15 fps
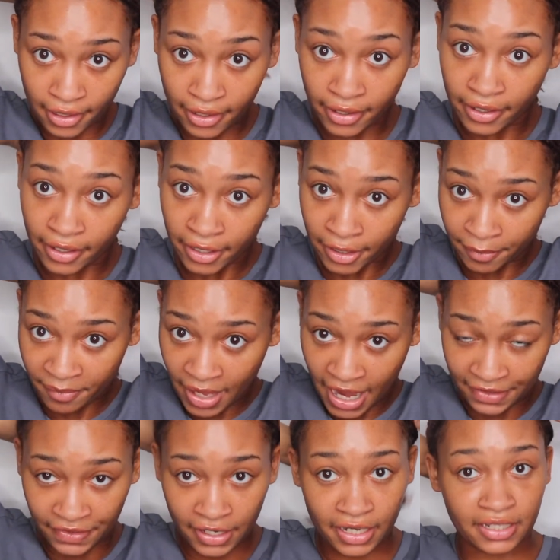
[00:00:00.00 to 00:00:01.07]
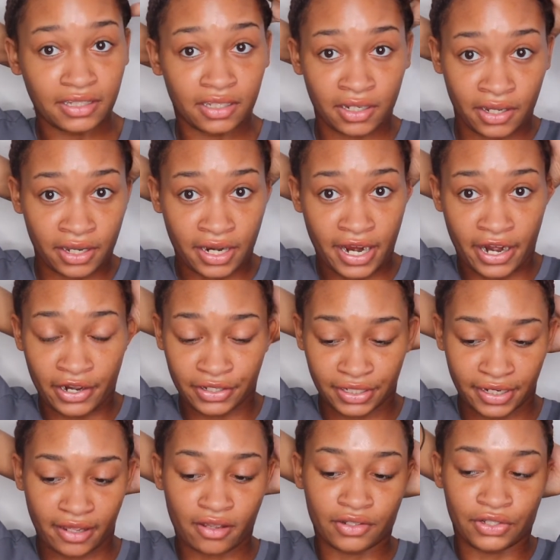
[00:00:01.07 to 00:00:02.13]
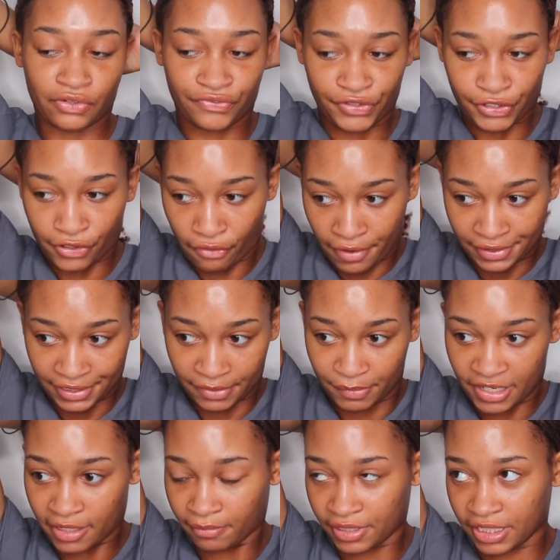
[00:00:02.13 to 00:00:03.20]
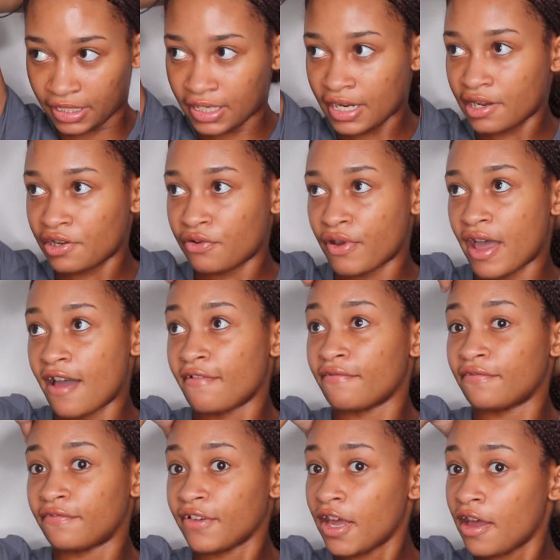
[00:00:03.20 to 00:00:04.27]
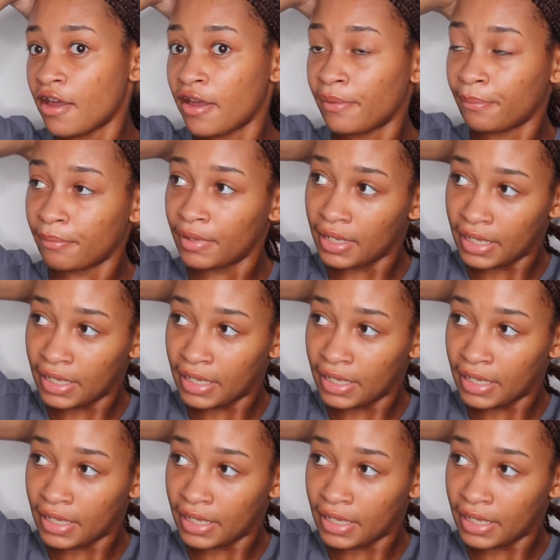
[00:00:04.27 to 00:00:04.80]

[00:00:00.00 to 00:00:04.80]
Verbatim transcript: Um, I think it's a good hairstyle. So if you're going to BMT and you have um,